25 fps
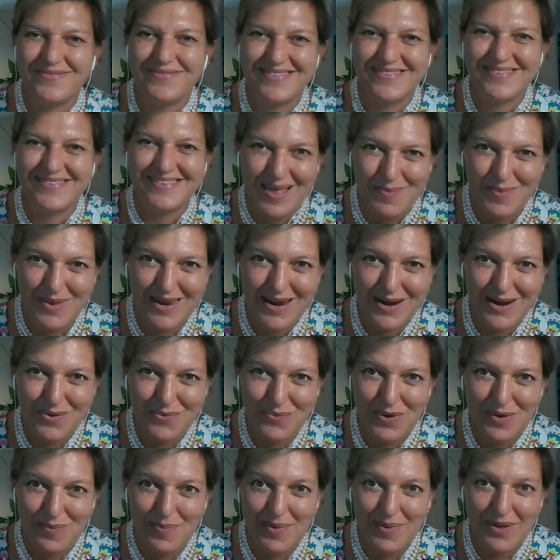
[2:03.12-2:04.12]
seminar
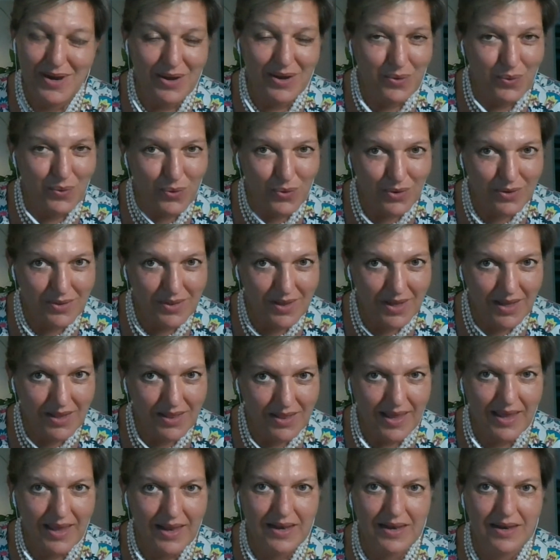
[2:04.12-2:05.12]
will be recorded
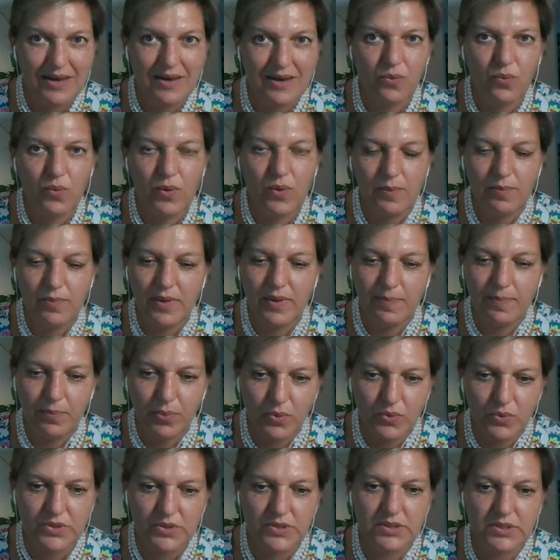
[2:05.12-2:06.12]
and will be
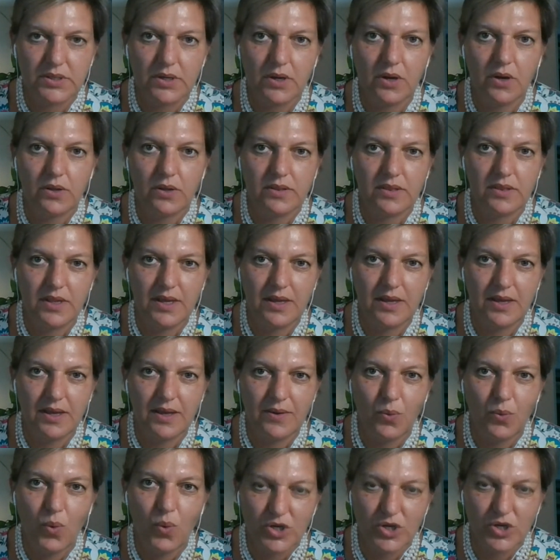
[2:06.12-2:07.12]
put on the
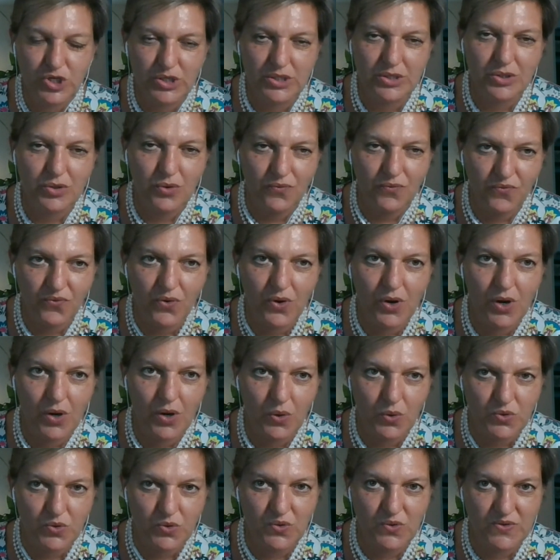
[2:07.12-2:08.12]
Washington Foreign Law
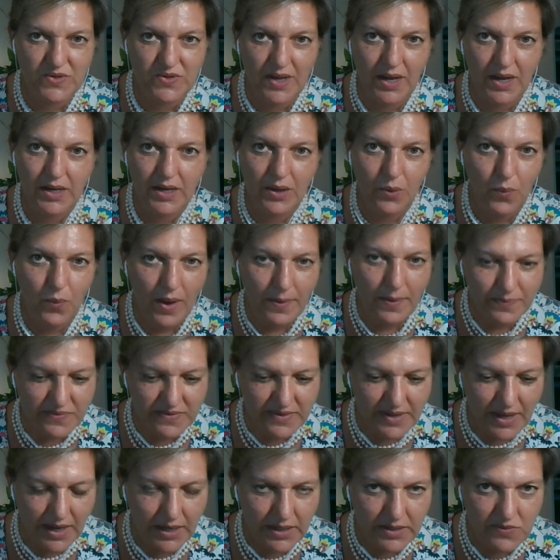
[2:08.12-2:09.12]
Society
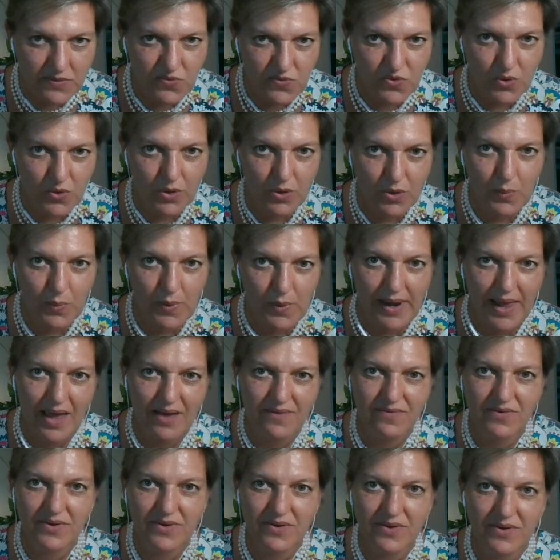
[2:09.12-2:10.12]
website, so you will have
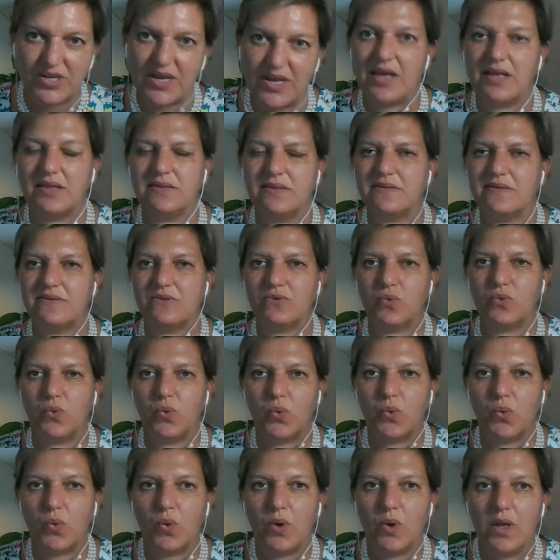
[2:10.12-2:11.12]
a chance
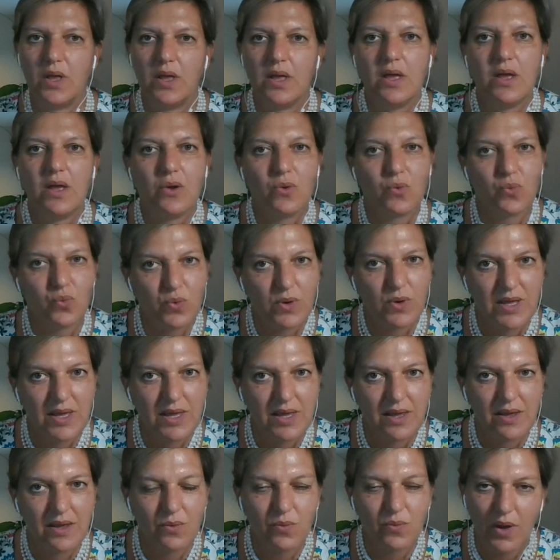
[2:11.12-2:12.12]
to
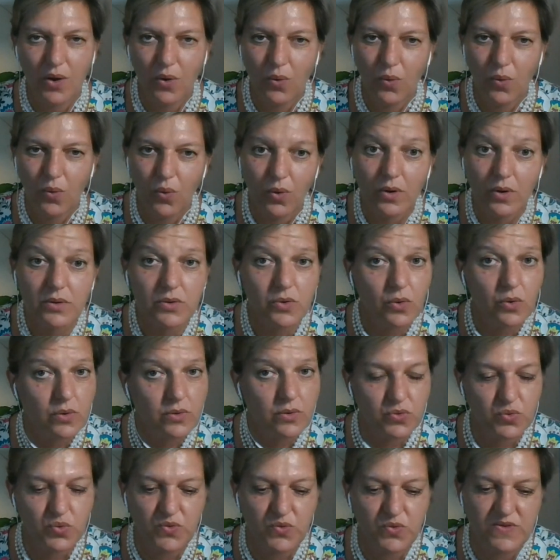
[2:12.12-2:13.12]
re-record or
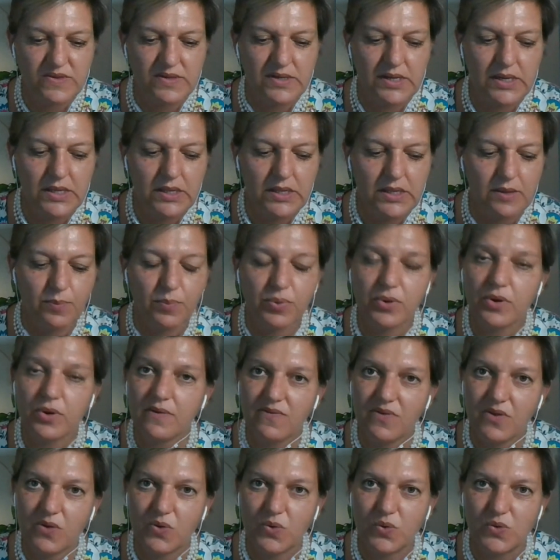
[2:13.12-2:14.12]
to see the
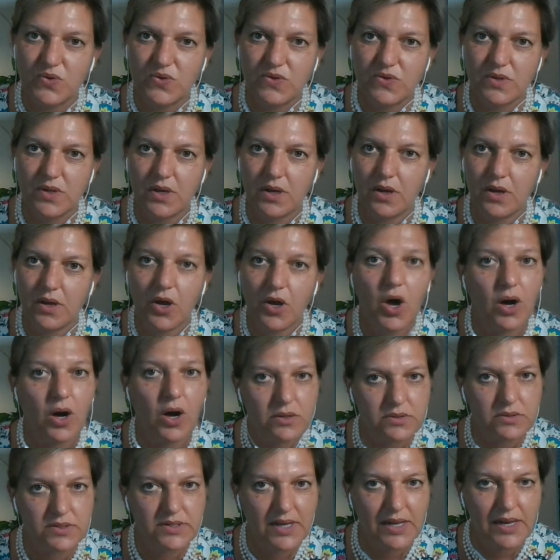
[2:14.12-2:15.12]
previous
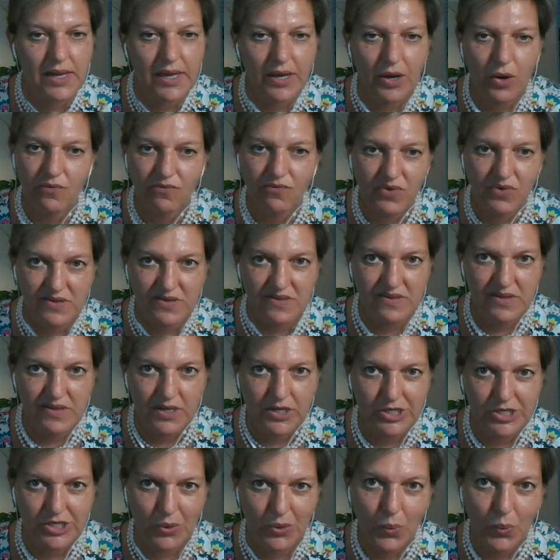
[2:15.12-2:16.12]
cocktail
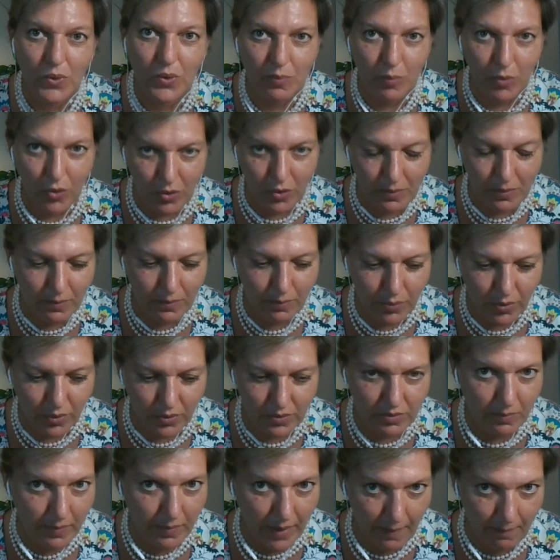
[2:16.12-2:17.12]
conversation with more
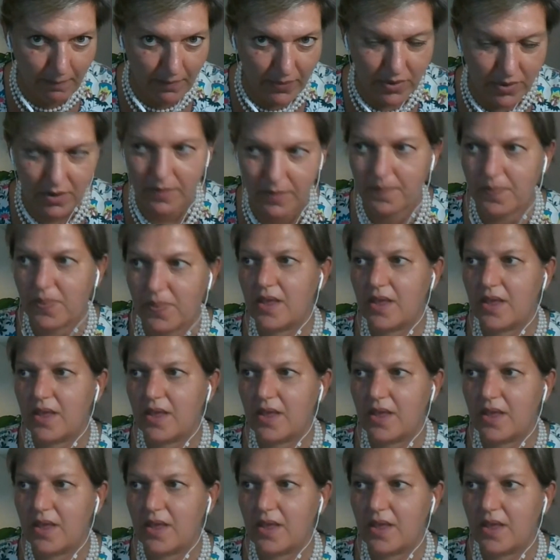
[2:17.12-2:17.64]
board member.